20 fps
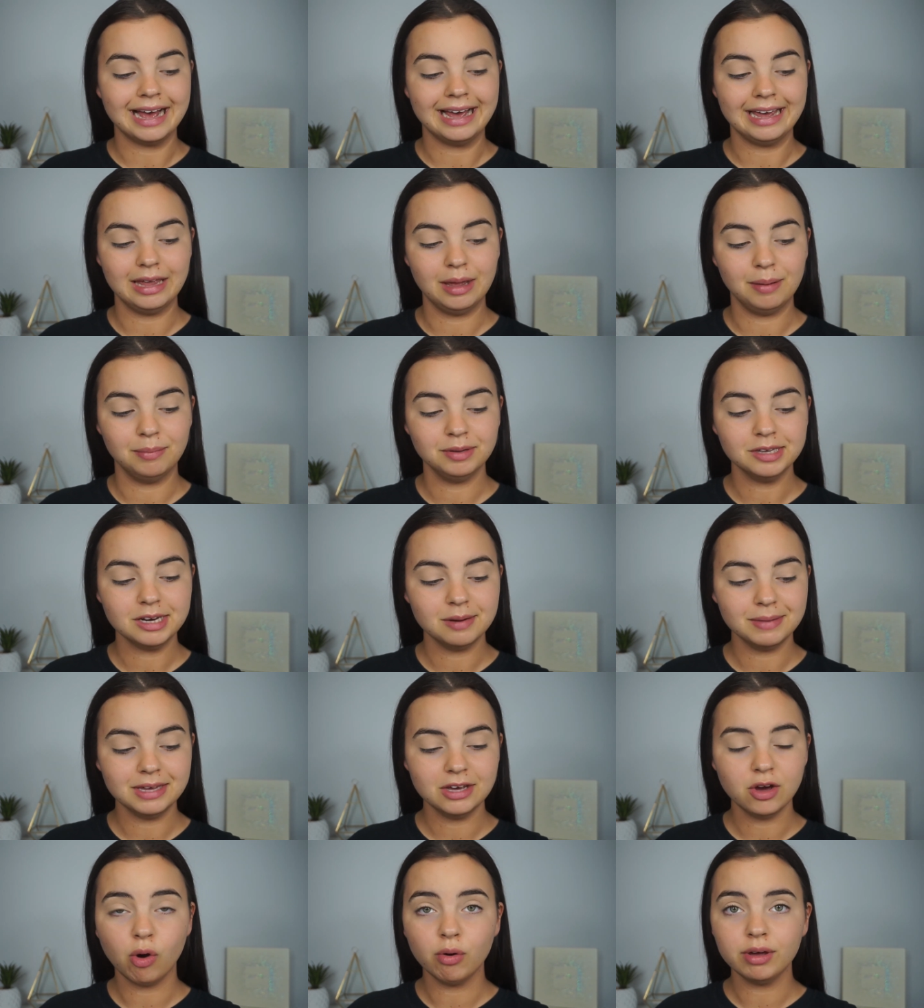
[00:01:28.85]
I am going to
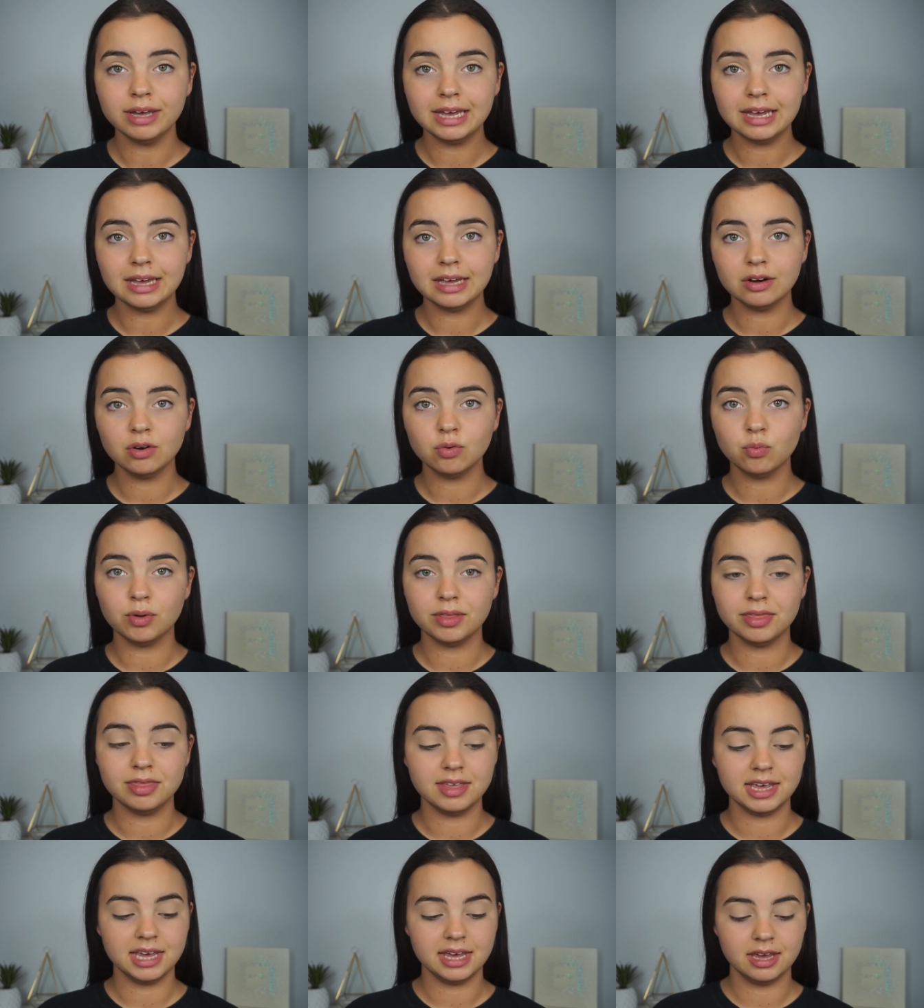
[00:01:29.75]
be going in
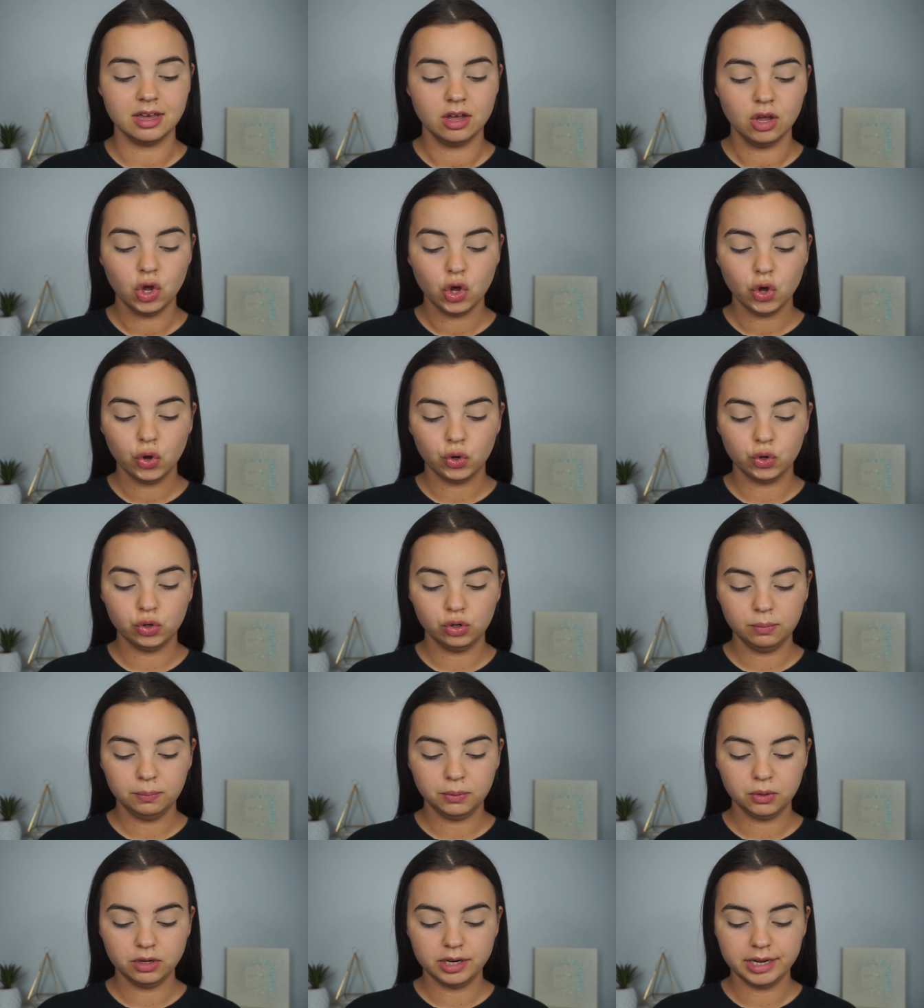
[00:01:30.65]
with the
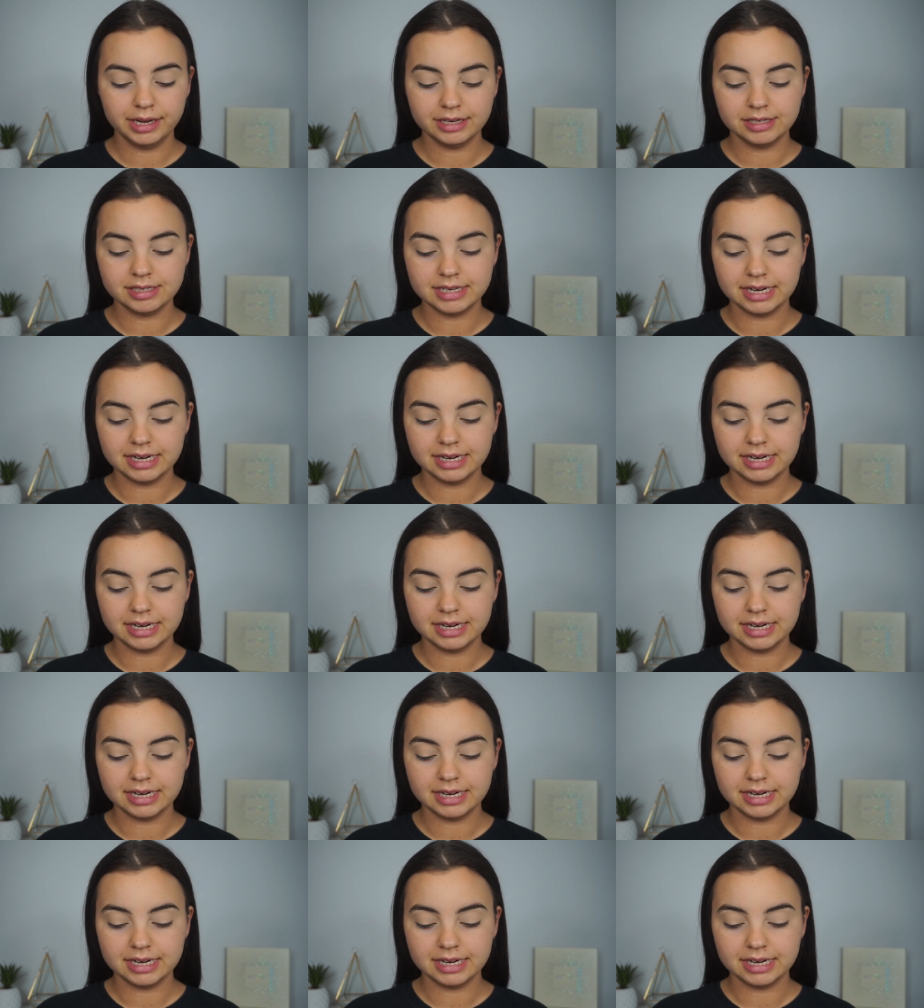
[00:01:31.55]
Huda Beauty